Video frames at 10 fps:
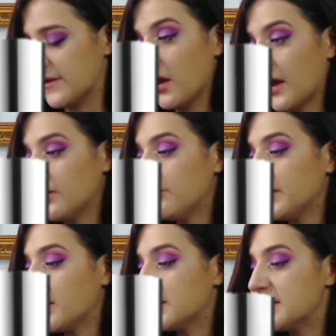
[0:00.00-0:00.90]
And the winner
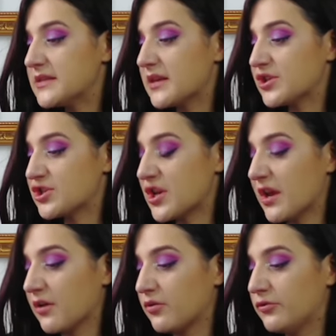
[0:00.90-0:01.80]
is Cher
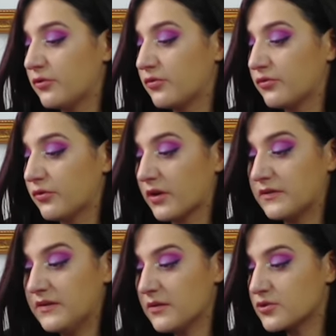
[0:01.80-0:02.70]
Eau de couture.
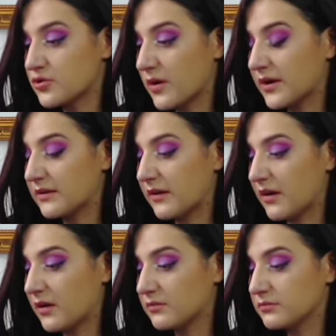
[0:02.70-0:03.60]
Didn't try that.